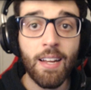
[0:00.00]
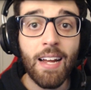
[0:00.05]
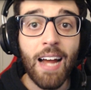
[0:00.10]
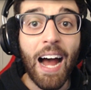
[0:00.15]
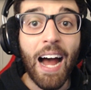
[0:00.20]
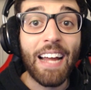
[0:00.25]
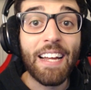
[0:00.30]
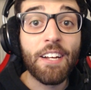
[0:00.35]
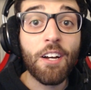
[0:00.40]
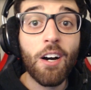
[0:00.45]

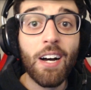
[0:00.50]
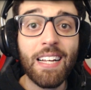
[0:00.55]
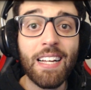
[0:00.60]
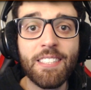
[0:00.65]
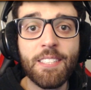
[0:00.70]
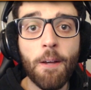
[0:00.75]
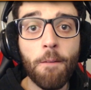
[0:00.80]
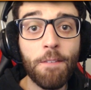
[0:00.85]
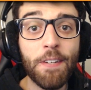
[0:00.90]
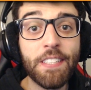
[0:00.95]
Hey
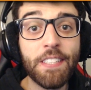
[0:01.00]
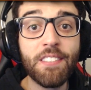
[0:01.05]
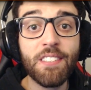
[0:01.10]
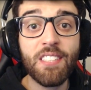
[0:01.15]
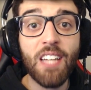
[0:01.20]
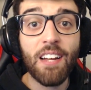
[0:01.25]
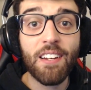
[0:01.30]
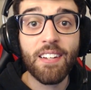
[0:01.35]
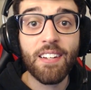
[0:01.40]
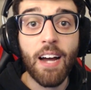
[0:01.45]
guys, this is
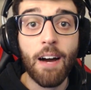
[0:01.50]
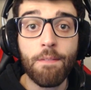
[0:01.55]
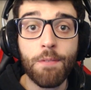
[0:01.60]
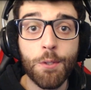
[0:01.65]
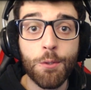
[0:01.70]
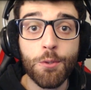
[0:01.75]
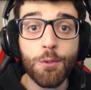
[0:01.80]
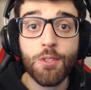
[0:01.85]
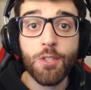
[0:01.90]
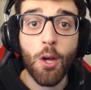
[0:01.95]
Undercover
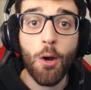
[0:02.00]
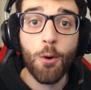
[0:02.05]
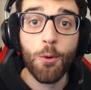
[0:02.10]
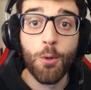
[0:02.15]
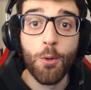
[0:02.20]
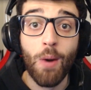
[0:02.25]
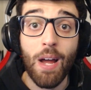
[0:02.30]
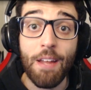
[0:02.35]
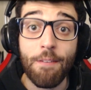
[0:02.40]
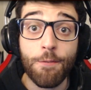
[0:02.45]
Dudes all the
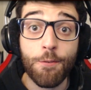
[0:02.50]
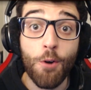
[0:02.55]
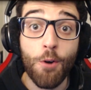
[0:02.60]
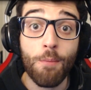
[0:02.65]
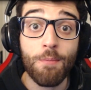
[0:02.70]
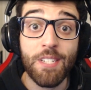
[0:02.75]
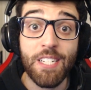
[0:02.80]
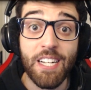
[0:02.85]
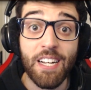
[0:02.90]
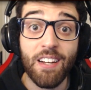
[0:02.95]
way
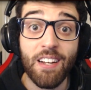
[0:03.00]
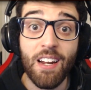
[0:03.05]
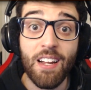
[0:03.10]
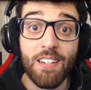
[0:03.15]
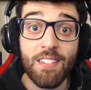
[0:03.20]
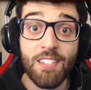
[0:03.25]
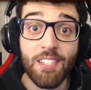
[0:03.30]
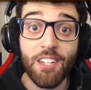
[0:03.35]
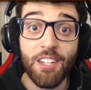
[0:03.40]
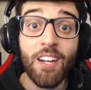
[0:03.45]
from Down
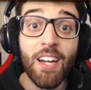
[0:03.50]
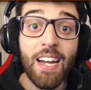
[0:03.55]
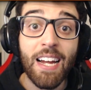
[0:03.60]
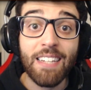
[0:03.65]
Under,